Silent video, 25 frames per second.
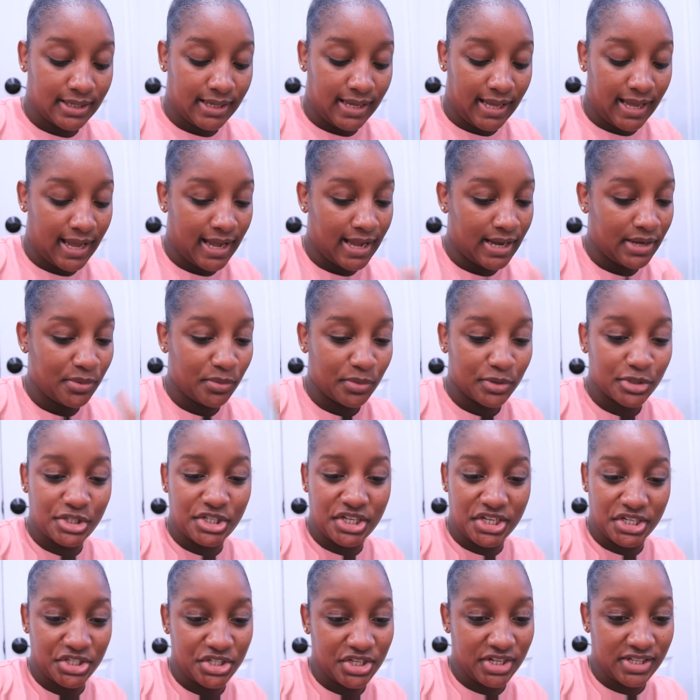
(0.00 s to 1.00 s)
and we're
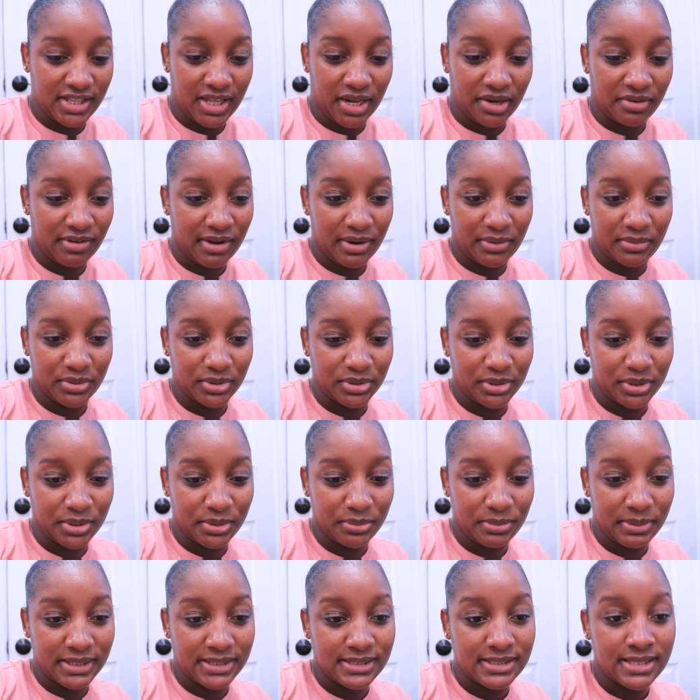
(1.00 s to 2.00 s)
changing that around a little
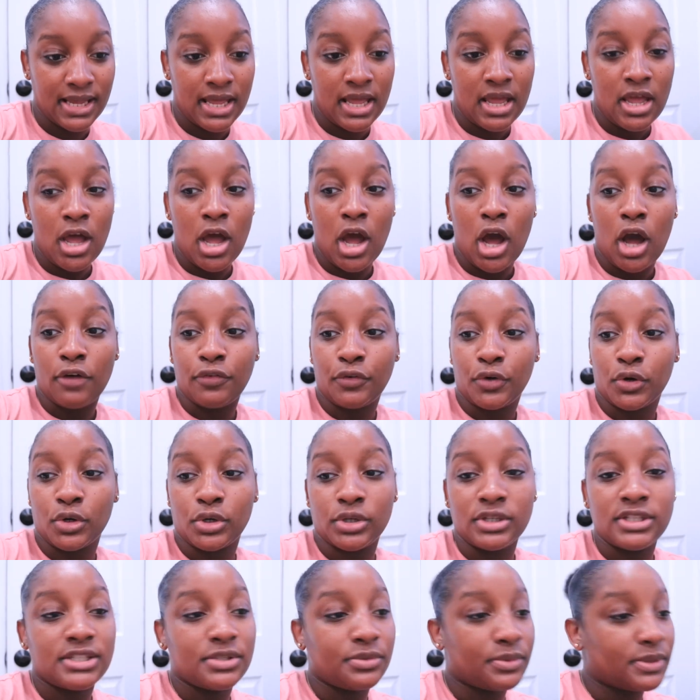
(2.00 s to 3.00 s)
bit. Of
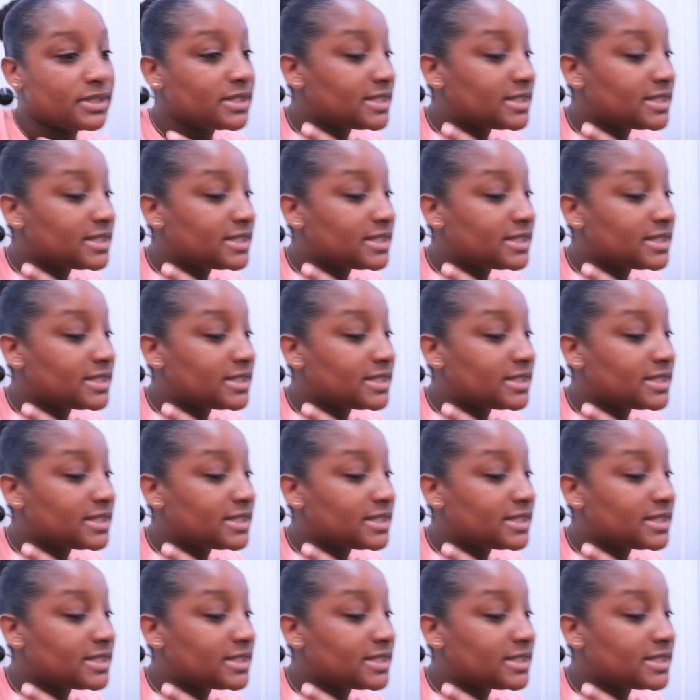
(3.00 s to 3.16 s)
course, we're